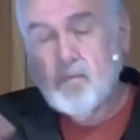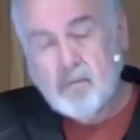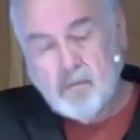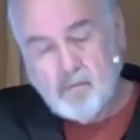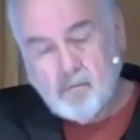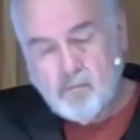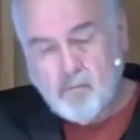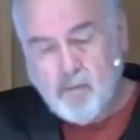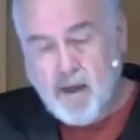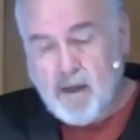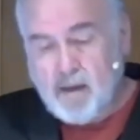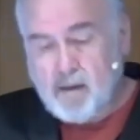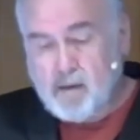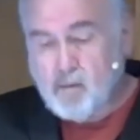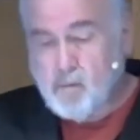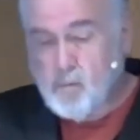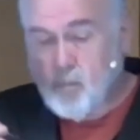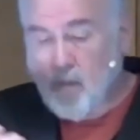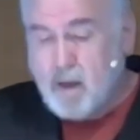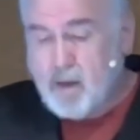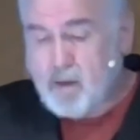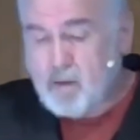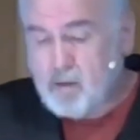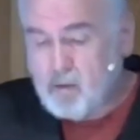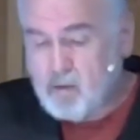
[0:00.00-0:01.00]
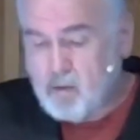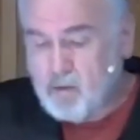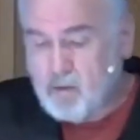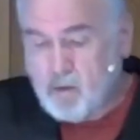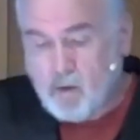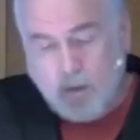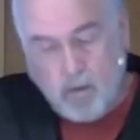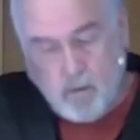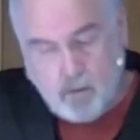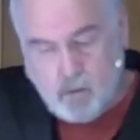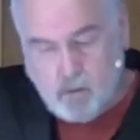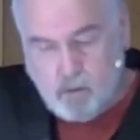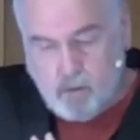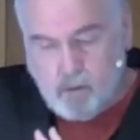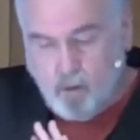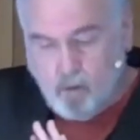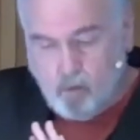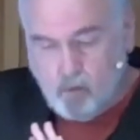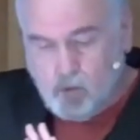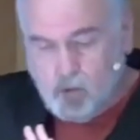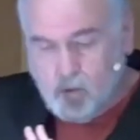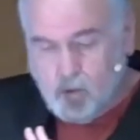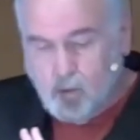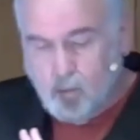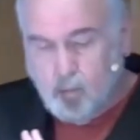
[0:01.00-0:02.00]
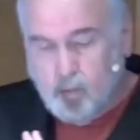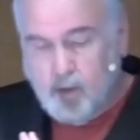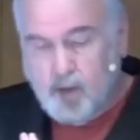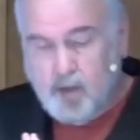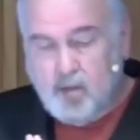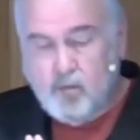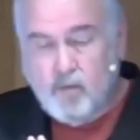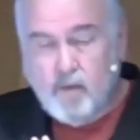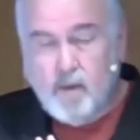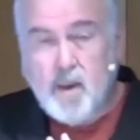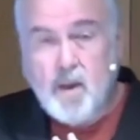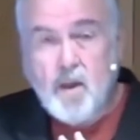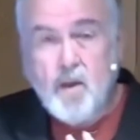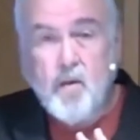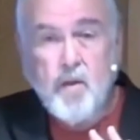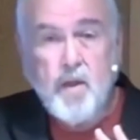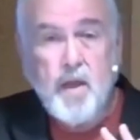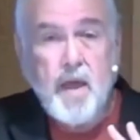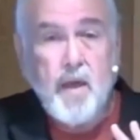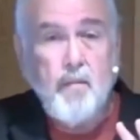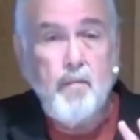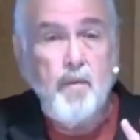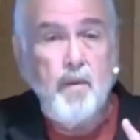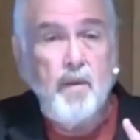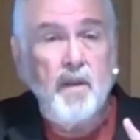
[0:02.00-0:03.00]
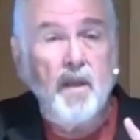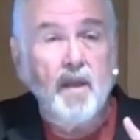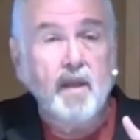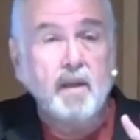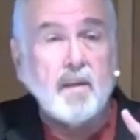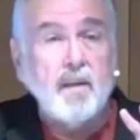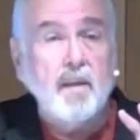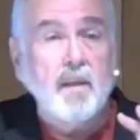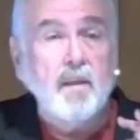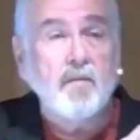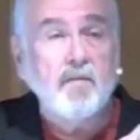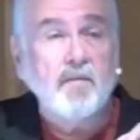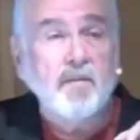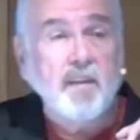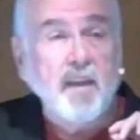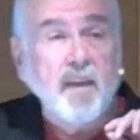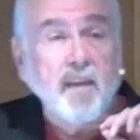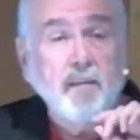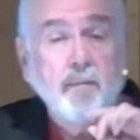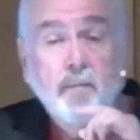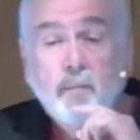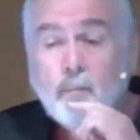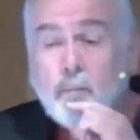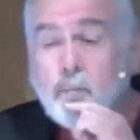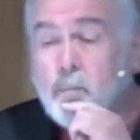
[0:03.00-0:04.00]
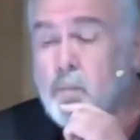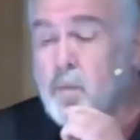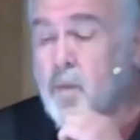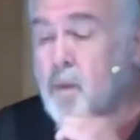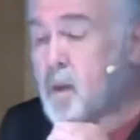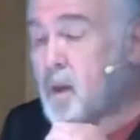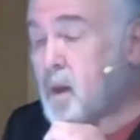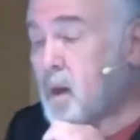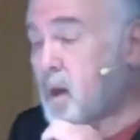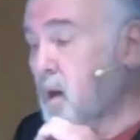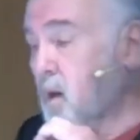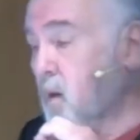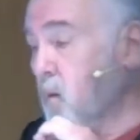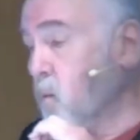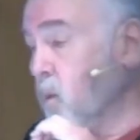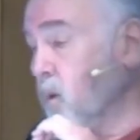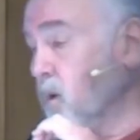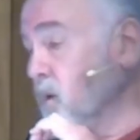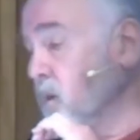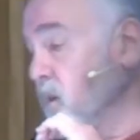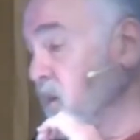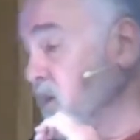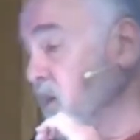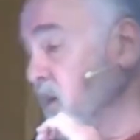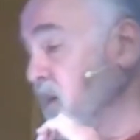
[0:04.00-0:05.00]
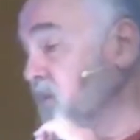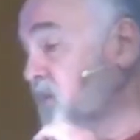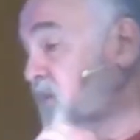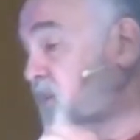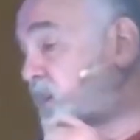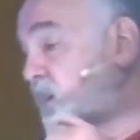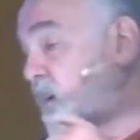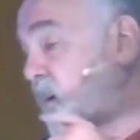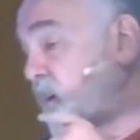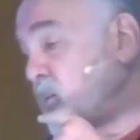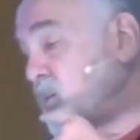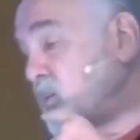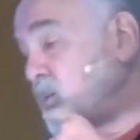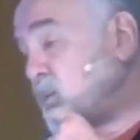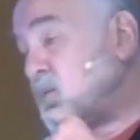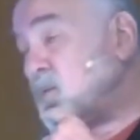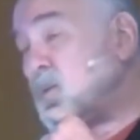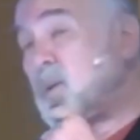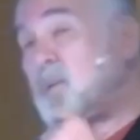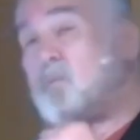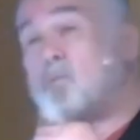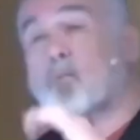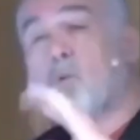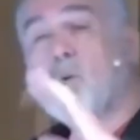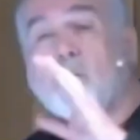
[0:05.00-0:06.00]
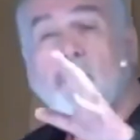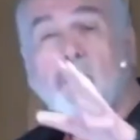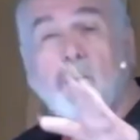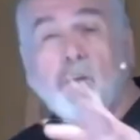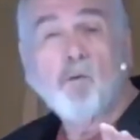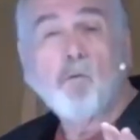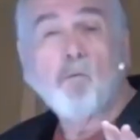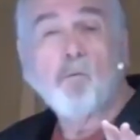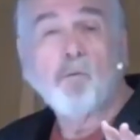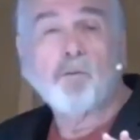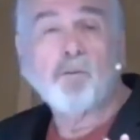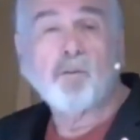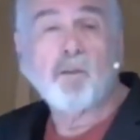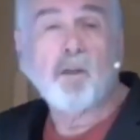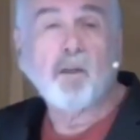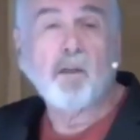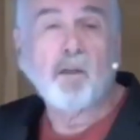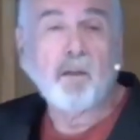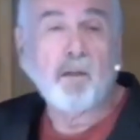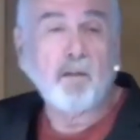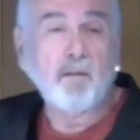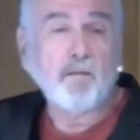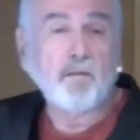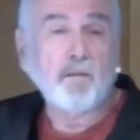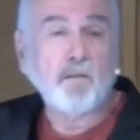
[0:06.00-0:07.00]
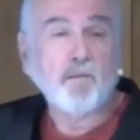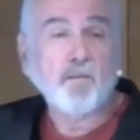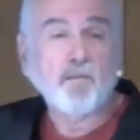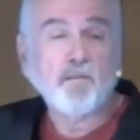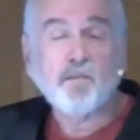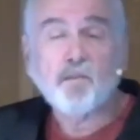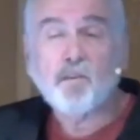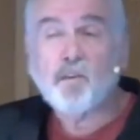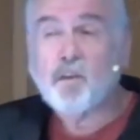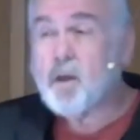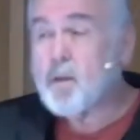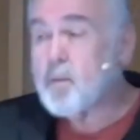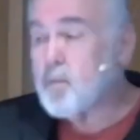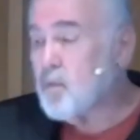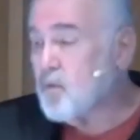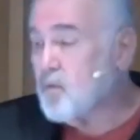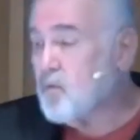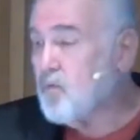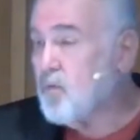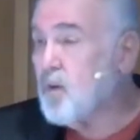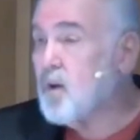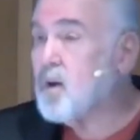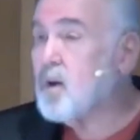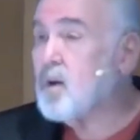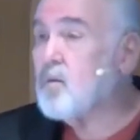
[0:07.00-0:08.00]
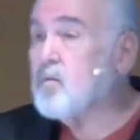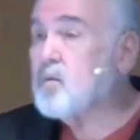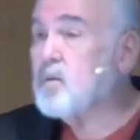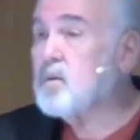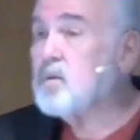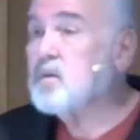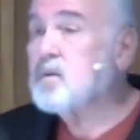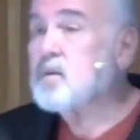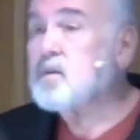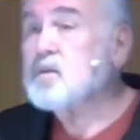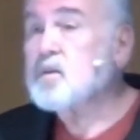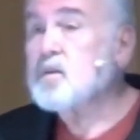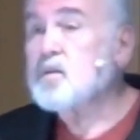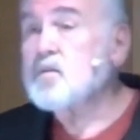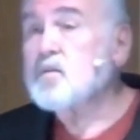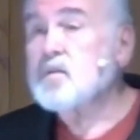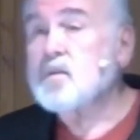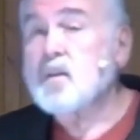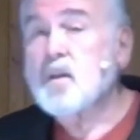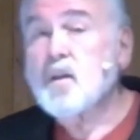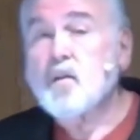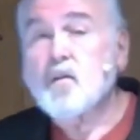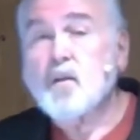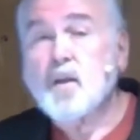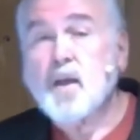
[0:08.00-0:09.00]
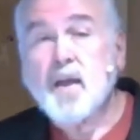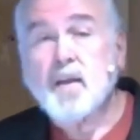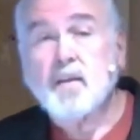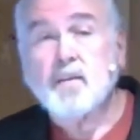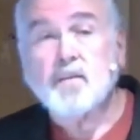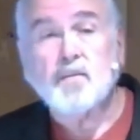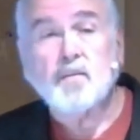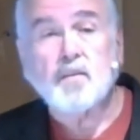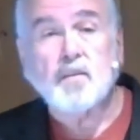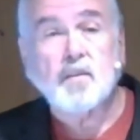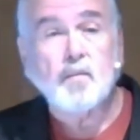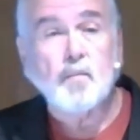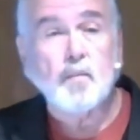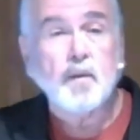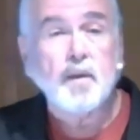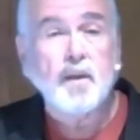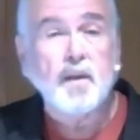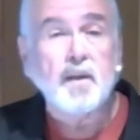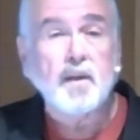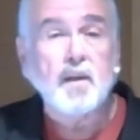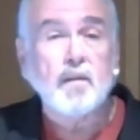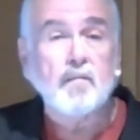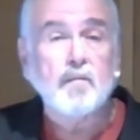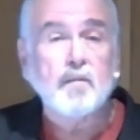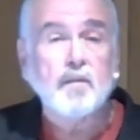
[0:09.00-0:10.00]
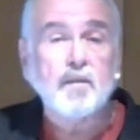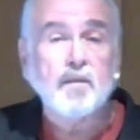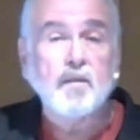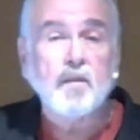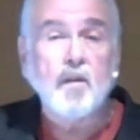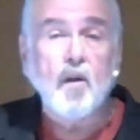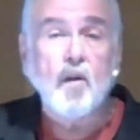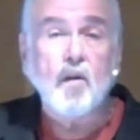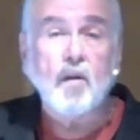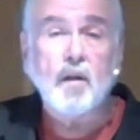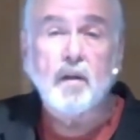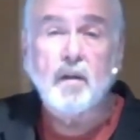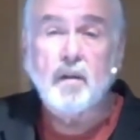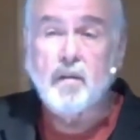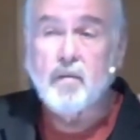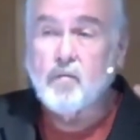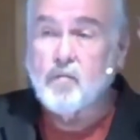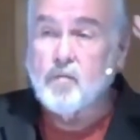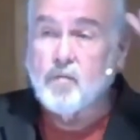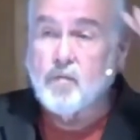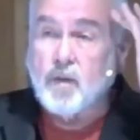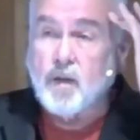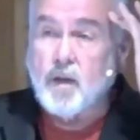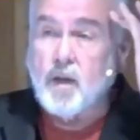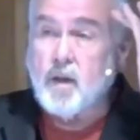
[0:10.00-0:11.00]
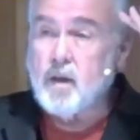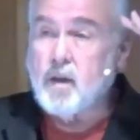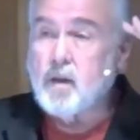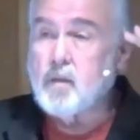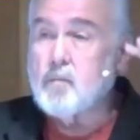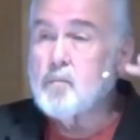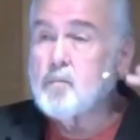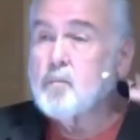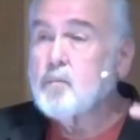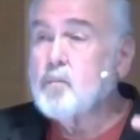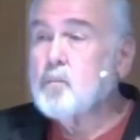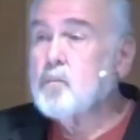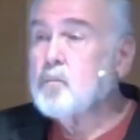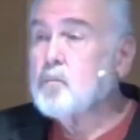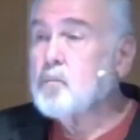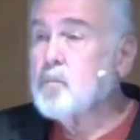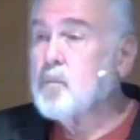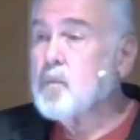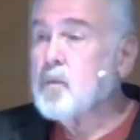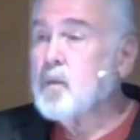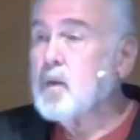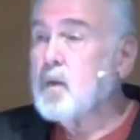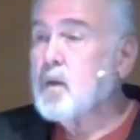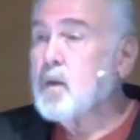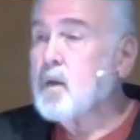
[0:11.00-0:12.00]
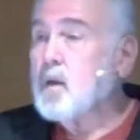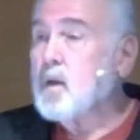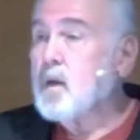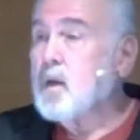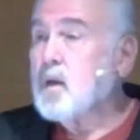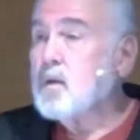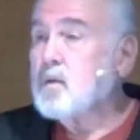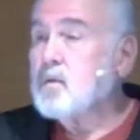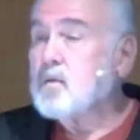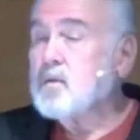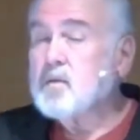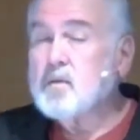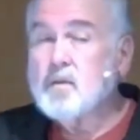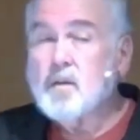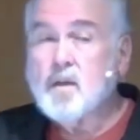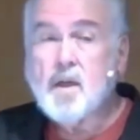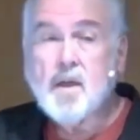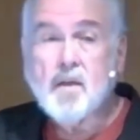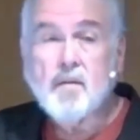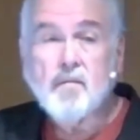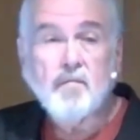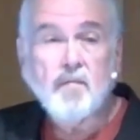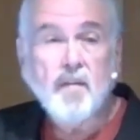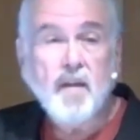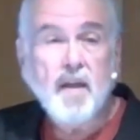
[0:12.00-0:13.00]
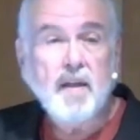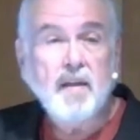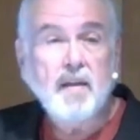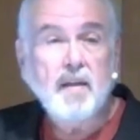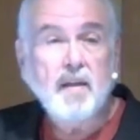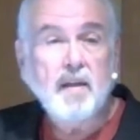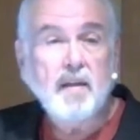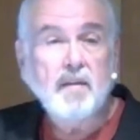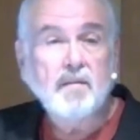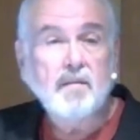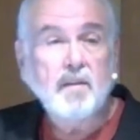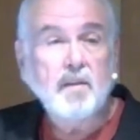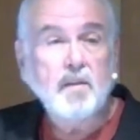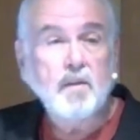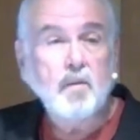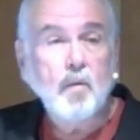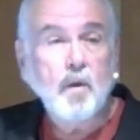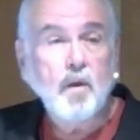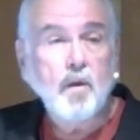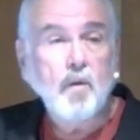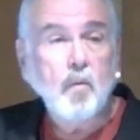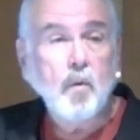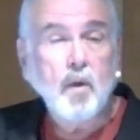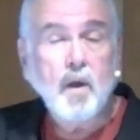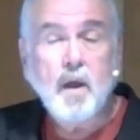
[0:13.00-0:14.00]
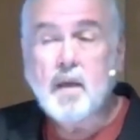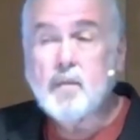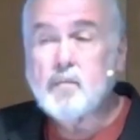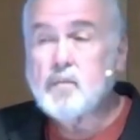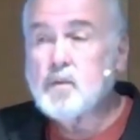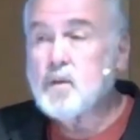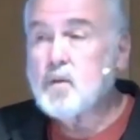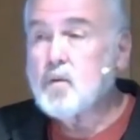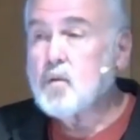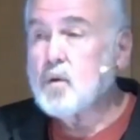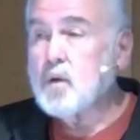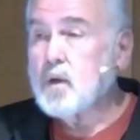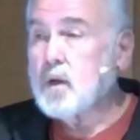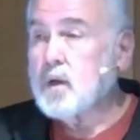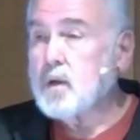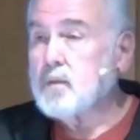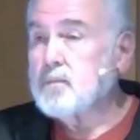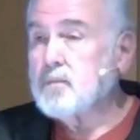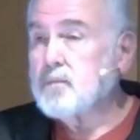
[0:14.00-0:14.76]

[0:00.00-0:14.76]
Back to my, don't play the video yet, but Kennedy said one of the things he also did one year was he just stood up in front of us and just stared at us at the beginning of his talk. I'll never forget it. And finally he said, "You wonder what I'm doing?